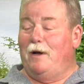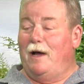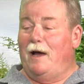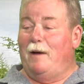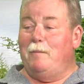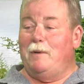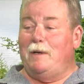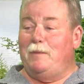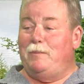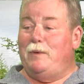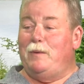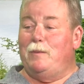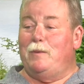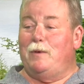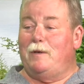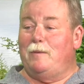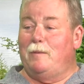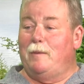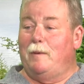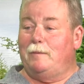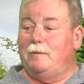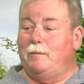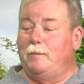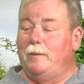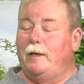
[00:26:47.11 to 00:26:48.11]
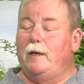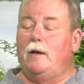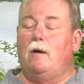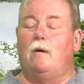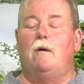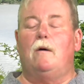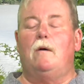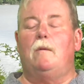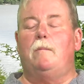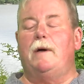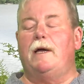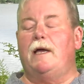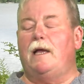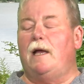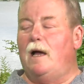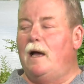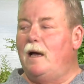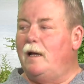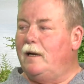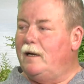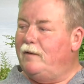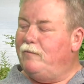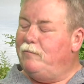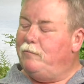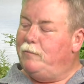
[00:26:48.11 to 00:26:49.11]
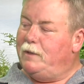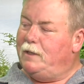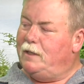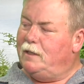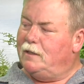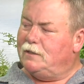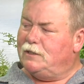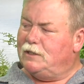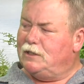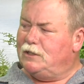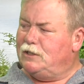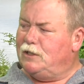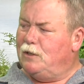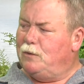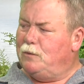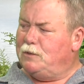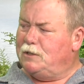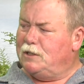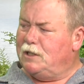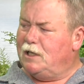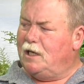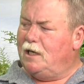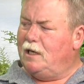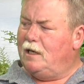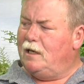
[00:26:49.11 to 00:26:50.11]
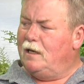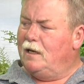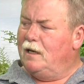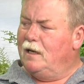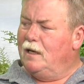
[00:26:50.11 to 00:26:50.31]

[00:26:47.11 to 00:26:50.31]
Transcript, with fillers: how many people come up to me and go, "Oh my God, I haven't been there since I was a kid."